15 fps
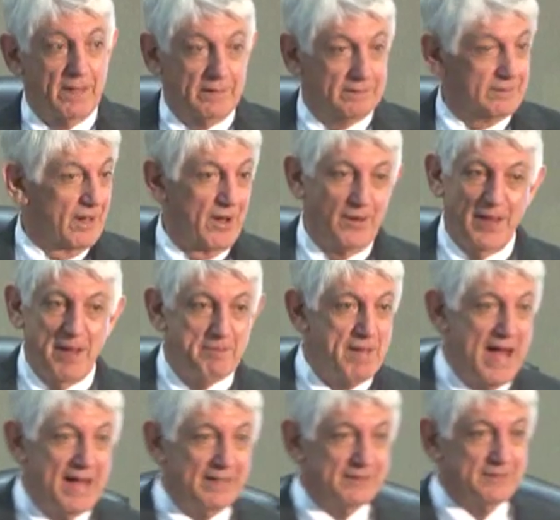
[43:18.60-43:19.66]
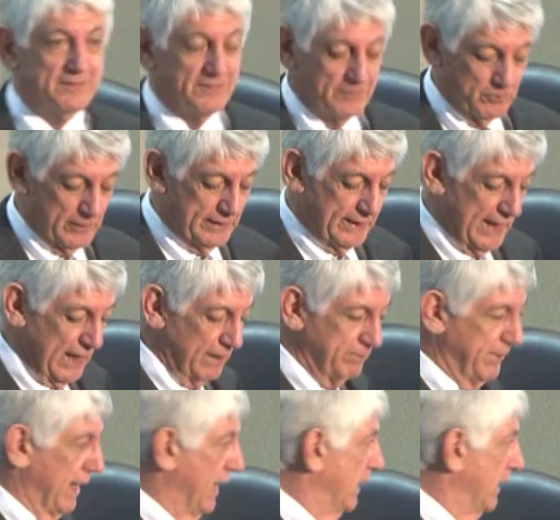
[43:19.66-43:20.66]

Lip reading: So all that matters. So we tell them that.